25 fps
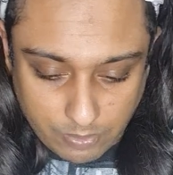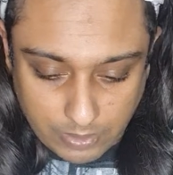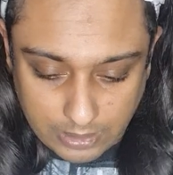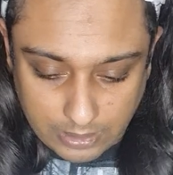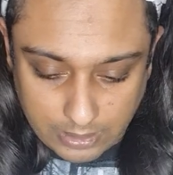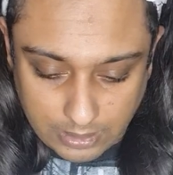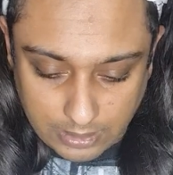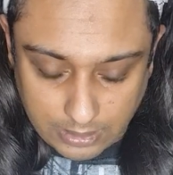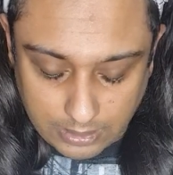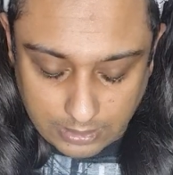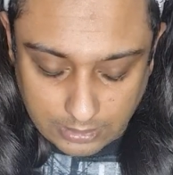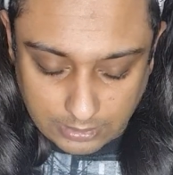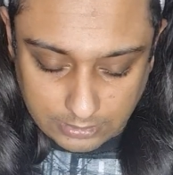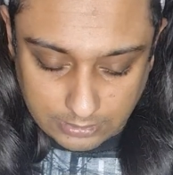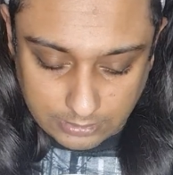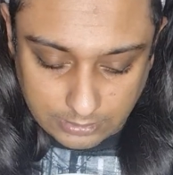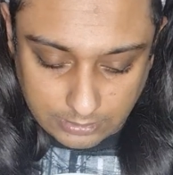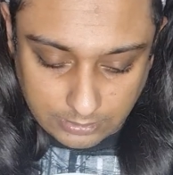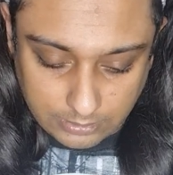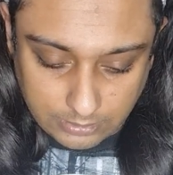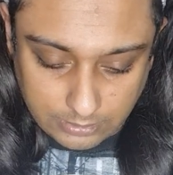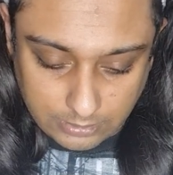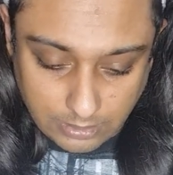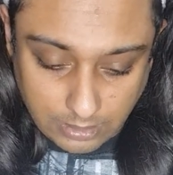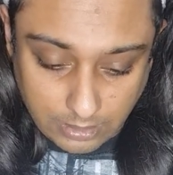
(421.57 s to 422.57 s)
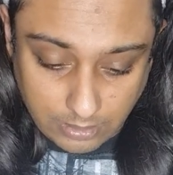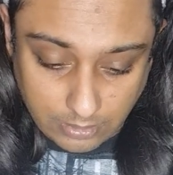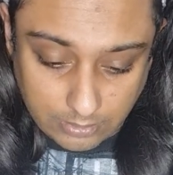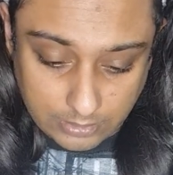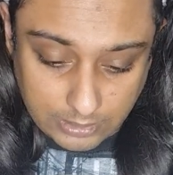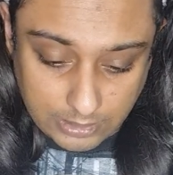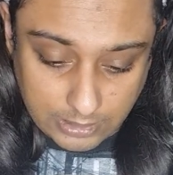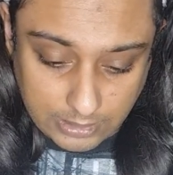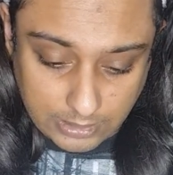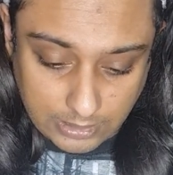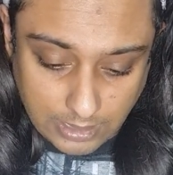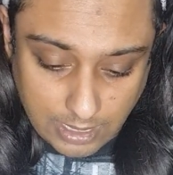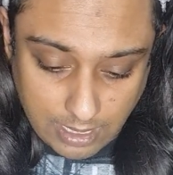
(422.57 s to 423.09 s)
winter, and I
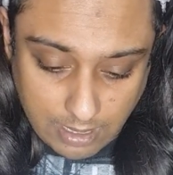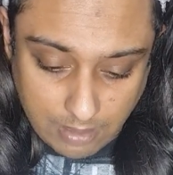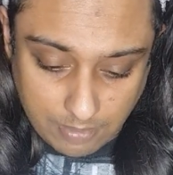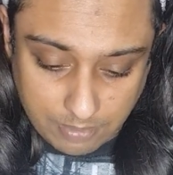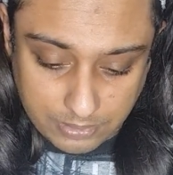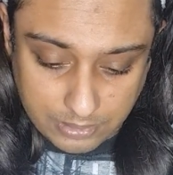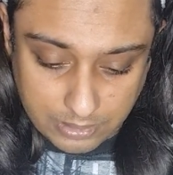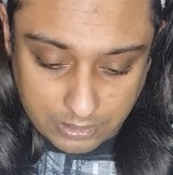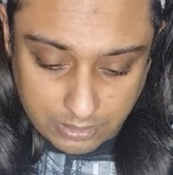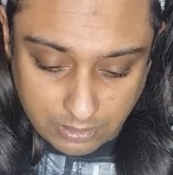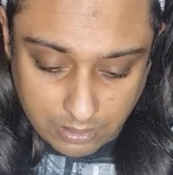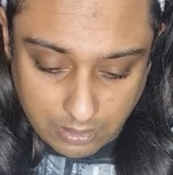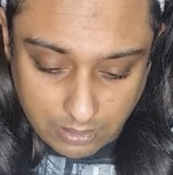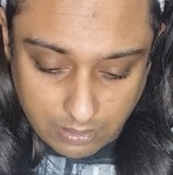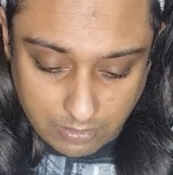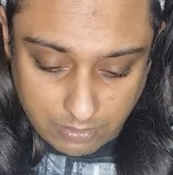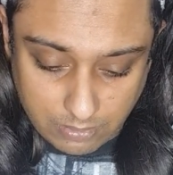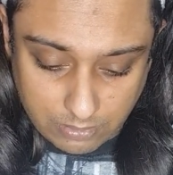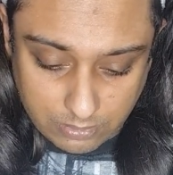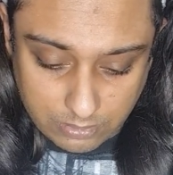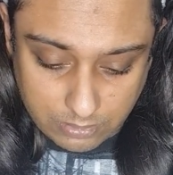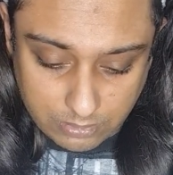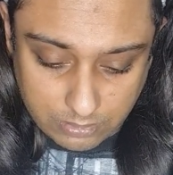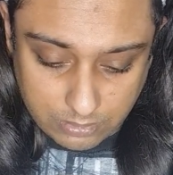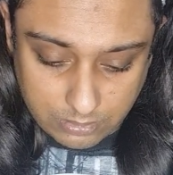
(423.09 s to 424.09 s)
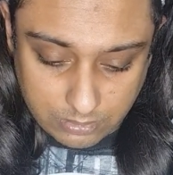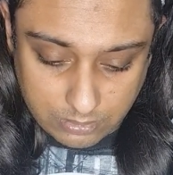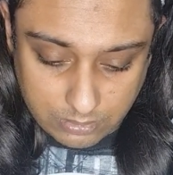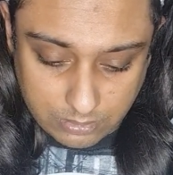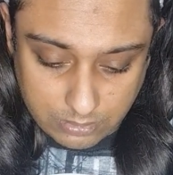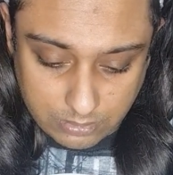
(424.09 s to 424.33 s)
did that up until I was